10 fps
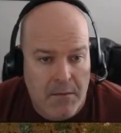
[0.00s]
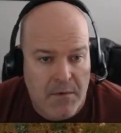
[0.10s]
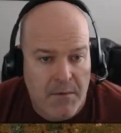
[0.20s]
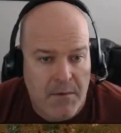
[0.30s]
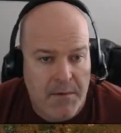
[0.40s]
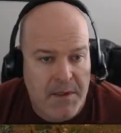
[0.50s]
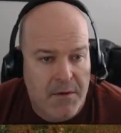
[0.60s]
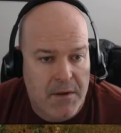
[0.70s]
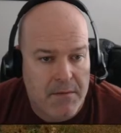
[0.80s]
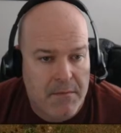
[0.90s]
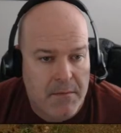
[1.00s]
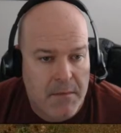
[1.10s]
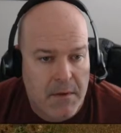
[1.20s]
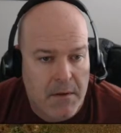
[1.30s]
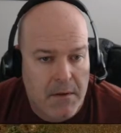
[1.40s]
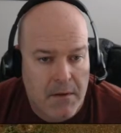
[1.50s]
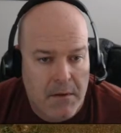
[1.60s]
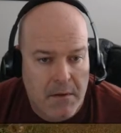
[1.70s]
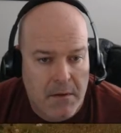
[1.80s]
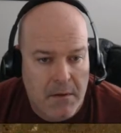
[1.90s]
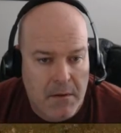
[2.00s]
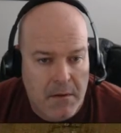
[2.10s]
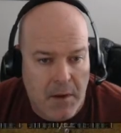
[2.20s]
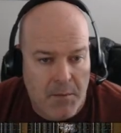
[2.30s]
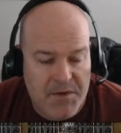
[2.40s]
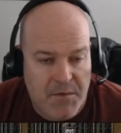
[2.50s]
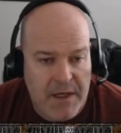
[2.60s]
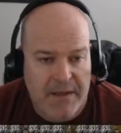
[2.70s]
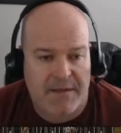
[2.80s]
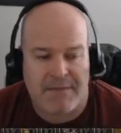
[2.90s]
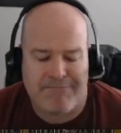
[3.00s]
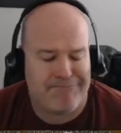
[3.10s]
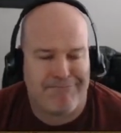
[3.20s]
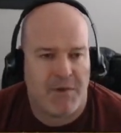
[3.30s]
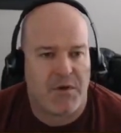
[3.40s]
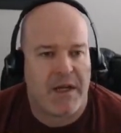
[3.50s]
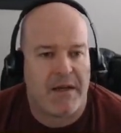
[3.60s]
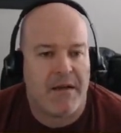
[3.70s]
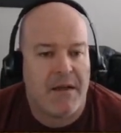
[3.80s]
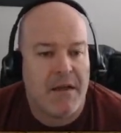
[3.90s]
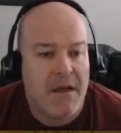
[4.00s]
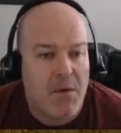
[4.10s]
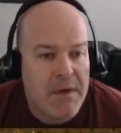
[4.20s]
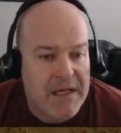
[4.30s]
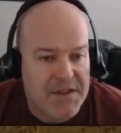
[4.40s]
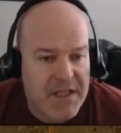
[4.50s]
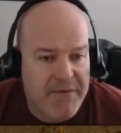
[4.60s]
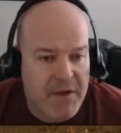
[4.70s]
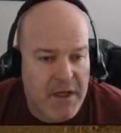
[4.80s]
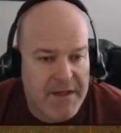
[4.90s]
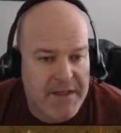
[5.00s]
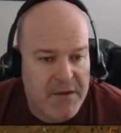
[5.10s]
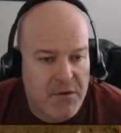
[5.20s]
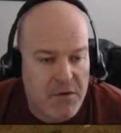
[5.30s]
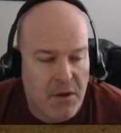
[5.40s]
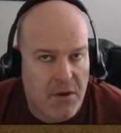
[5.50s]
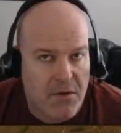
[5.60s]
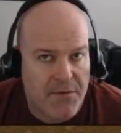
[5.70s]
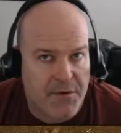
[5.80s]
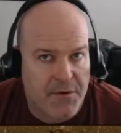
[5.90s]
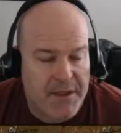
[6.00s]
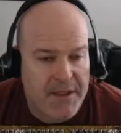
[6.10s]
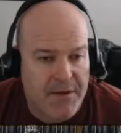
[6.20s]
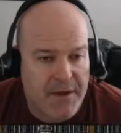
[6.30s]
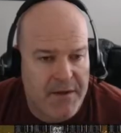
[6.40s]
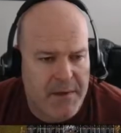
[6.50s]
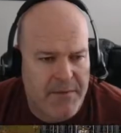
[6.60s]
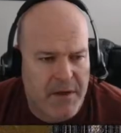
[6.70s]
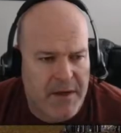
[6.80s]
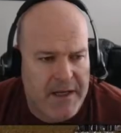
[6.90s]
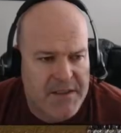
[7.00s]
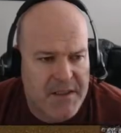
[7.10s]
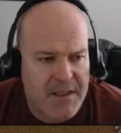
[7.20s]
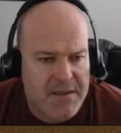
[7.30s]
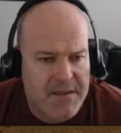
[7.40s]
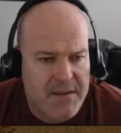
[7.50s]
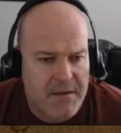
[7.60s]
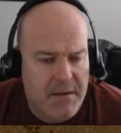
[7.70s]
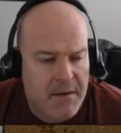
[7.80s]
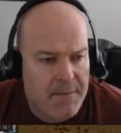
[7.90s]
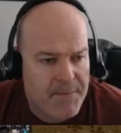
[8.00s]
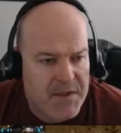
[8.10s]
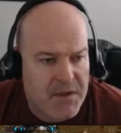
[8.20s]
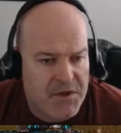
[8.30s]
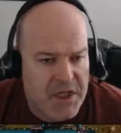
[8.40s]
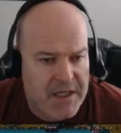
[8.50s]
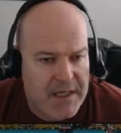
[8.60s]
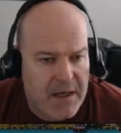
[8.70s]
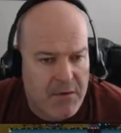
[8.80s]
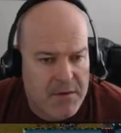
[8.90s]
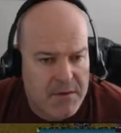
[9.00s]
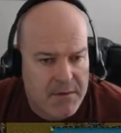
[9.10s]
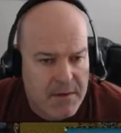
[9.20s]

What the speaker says: What are we doing? Almost wrecked. Okay. We actually have a lot of nickel over here. I think we have a lot of excess. Let's go check it out.